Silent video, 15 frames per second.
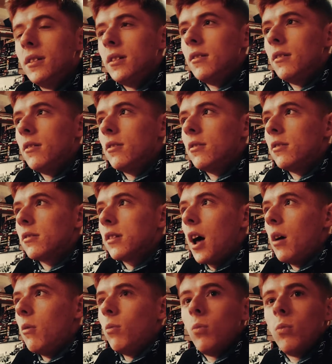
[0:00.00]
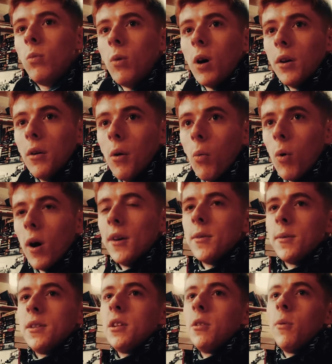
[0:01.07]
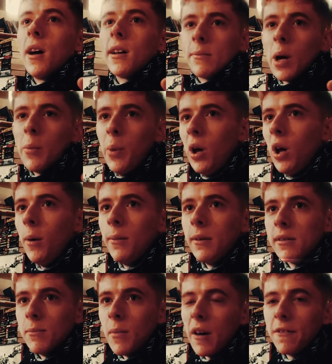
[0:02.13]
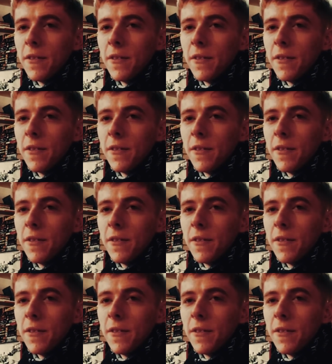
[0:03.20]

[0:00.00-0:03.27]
they're just like, what do I do? Where's my purpose and my